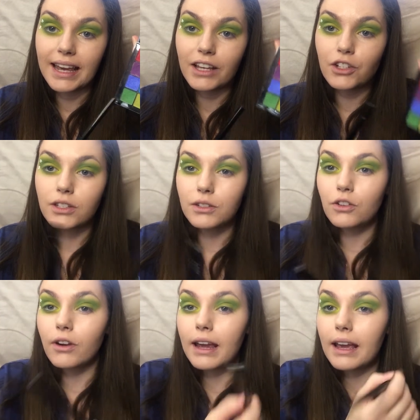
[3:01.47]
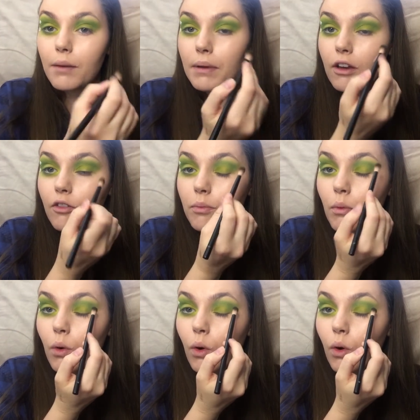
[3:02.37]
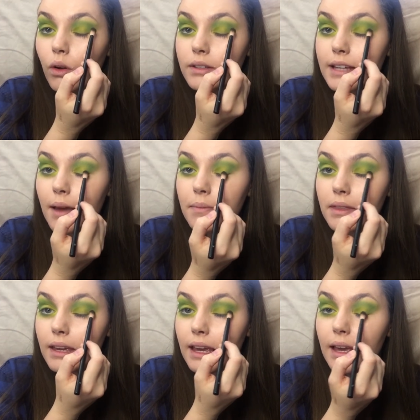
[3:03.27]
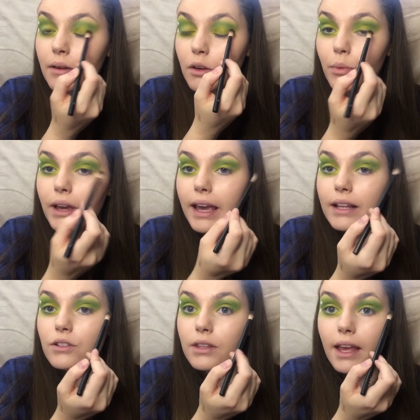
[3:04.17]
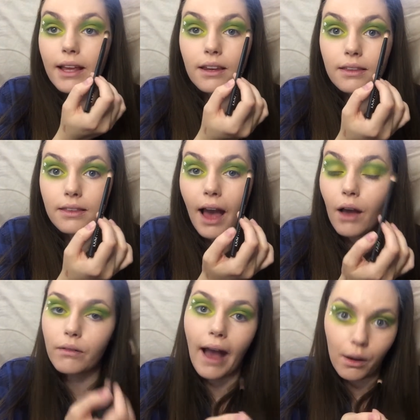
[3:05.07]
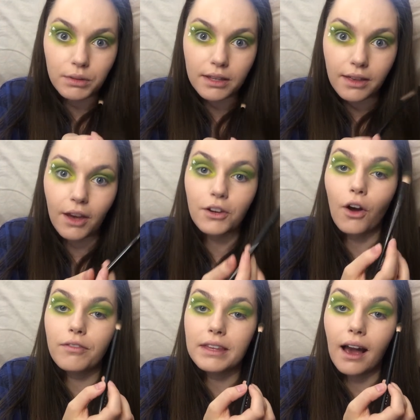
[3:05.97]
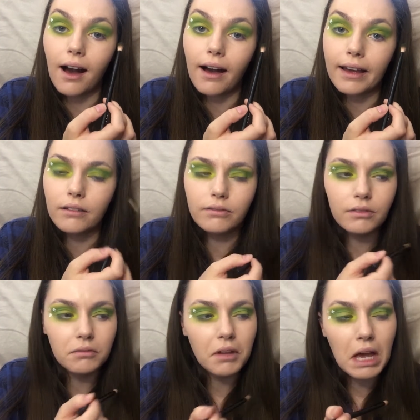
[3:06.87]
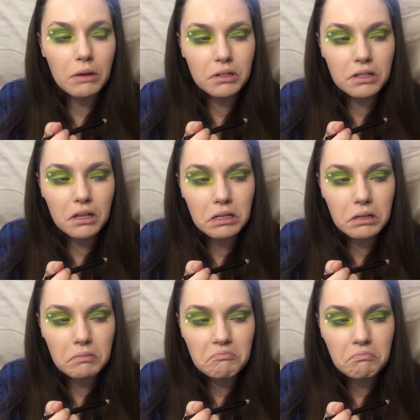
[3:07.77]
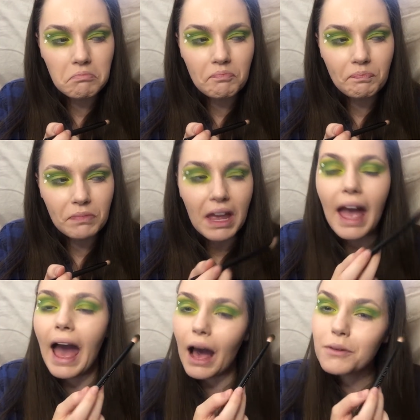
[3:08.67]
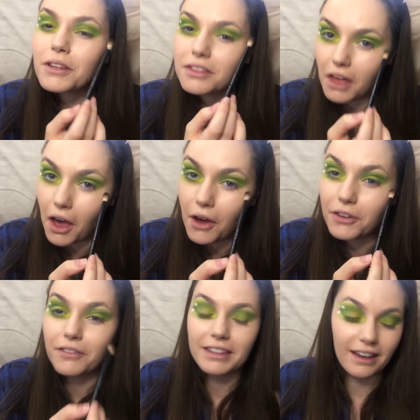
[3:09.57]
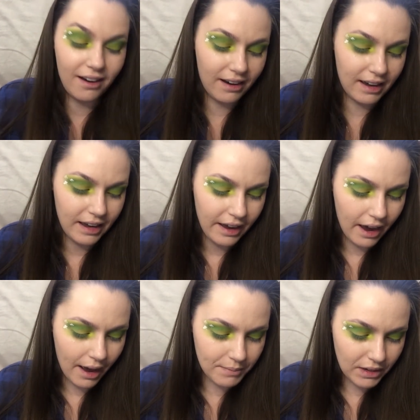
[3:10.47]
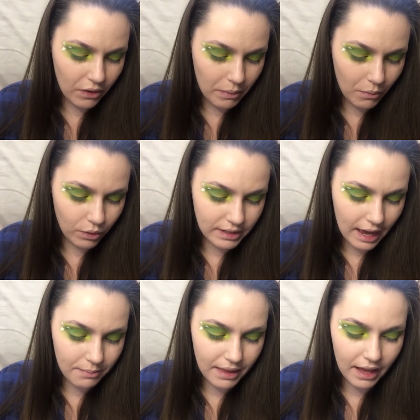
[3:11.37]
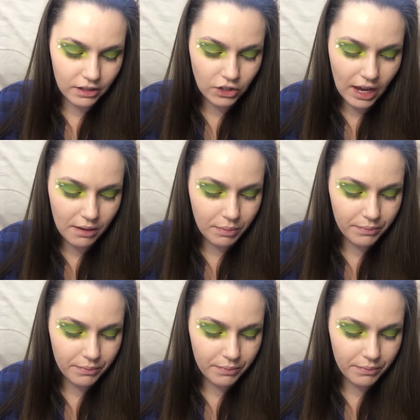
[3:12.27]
here just to create a bit of more depth here. I'm going to bring it into the outer third of the eye. Outer third? Outer third of the eye. Give it a bit more depth and shape.